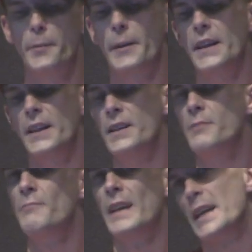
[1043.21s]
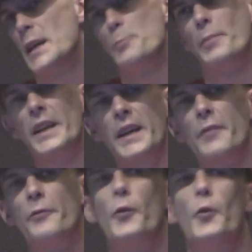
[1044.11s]
to be in PDF
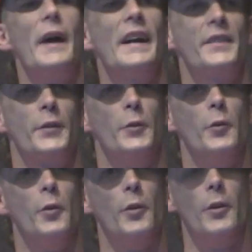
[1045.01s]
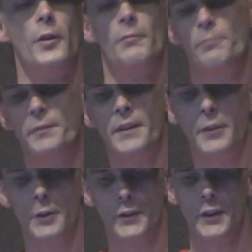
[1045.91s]
formats or
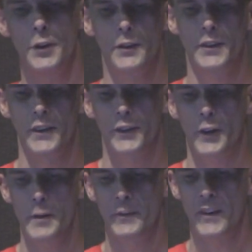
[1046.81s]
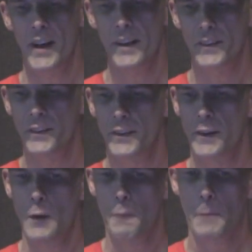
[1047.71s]
difficult to, to scrape sites.
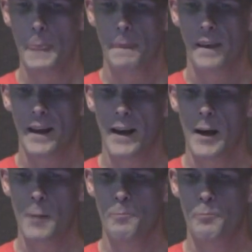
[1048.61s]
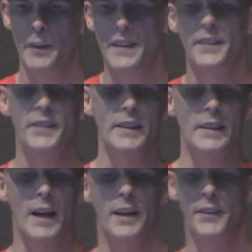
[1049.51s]
Um, but there still are